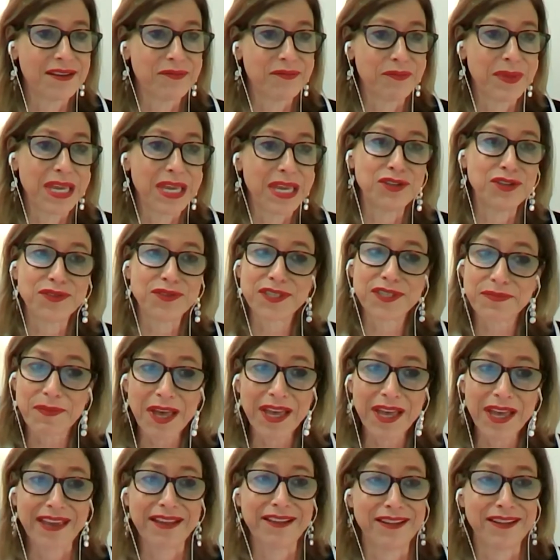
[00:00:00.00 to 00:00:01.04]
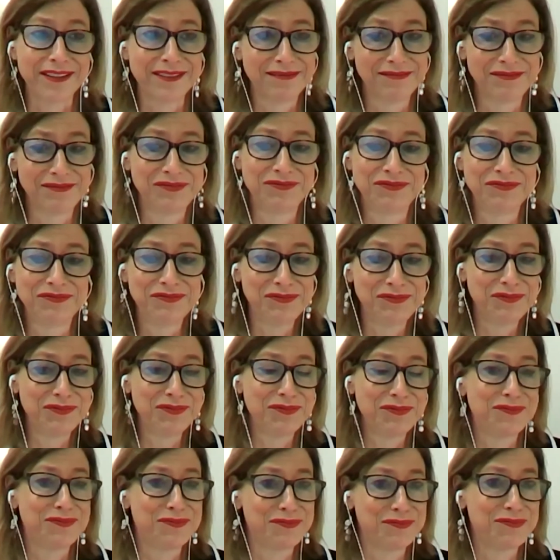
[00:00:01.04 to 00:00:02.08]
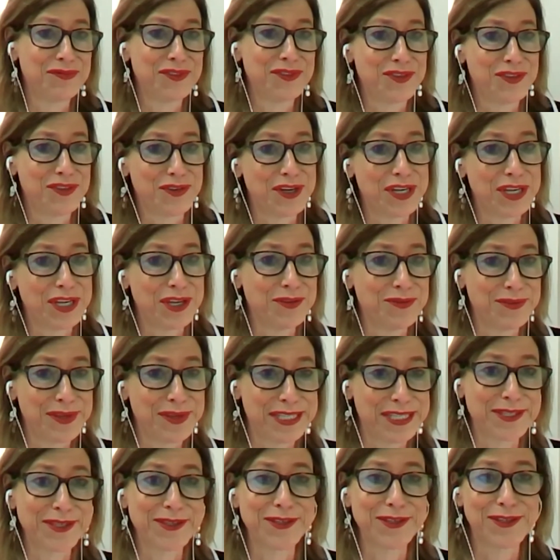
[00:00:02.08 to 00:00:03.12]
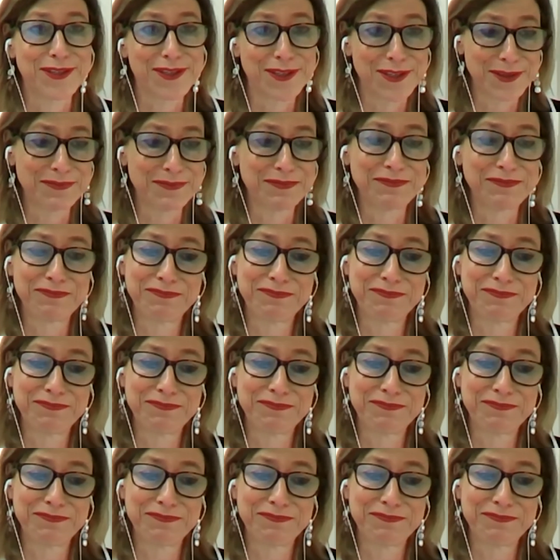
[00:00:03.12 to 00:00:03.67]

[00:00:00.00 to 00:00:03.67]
made you smile during your research?